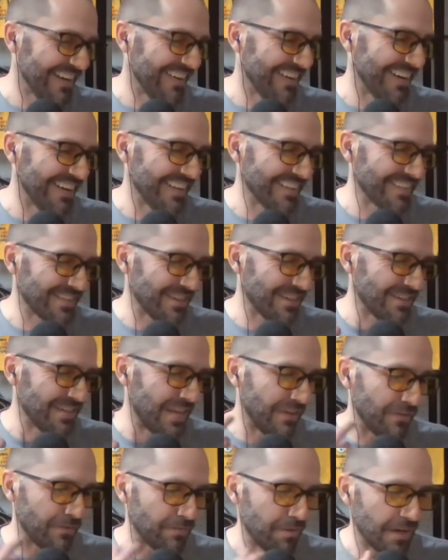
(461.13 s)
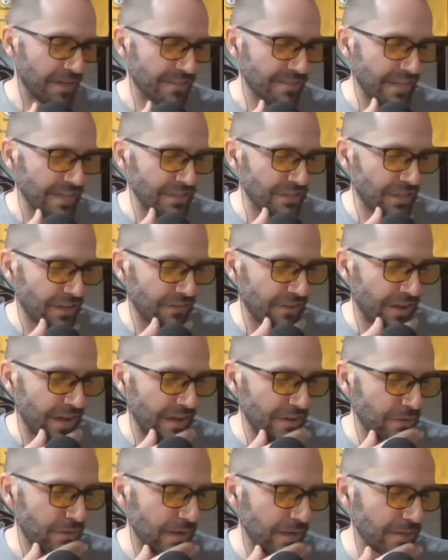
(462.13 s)
All right, let's go to David Briggs. Hey, Jeff,
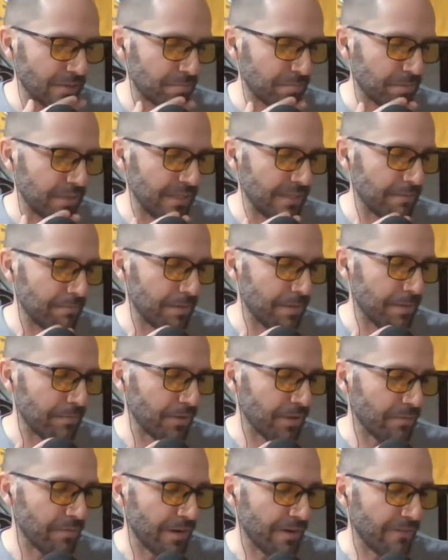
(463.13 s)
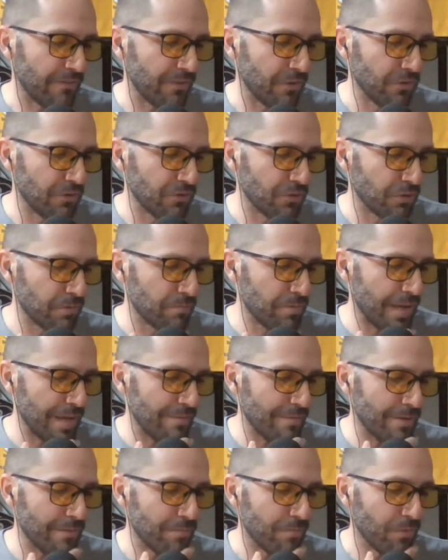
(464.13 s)
how do I explain to people that my future
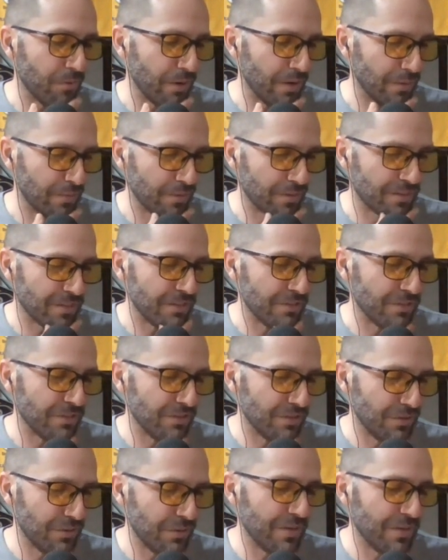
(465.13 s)
baby boy was in...